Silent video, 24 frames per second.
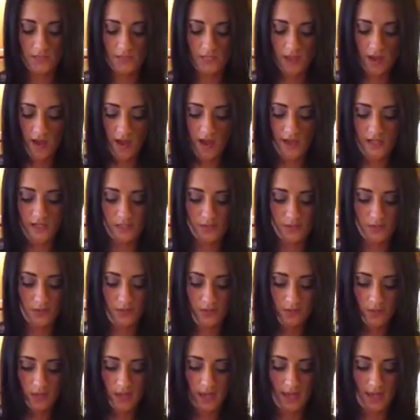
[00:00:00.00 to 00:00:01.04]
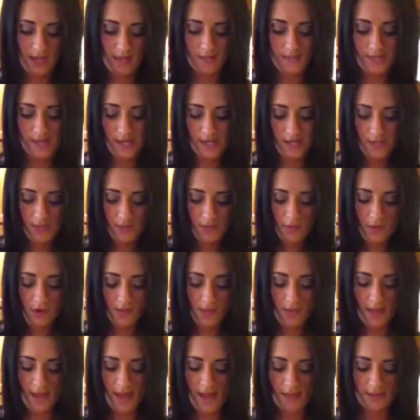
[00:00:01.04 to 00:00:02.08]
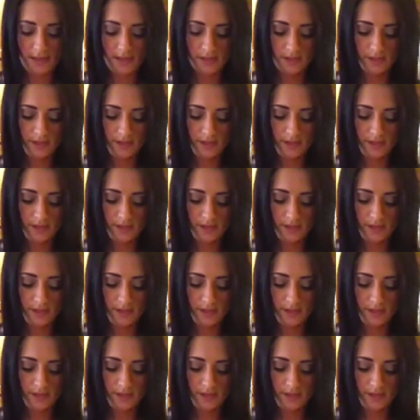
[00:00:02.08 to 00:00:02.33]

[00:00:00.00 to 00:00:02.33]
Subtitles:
so I do a medium or a mild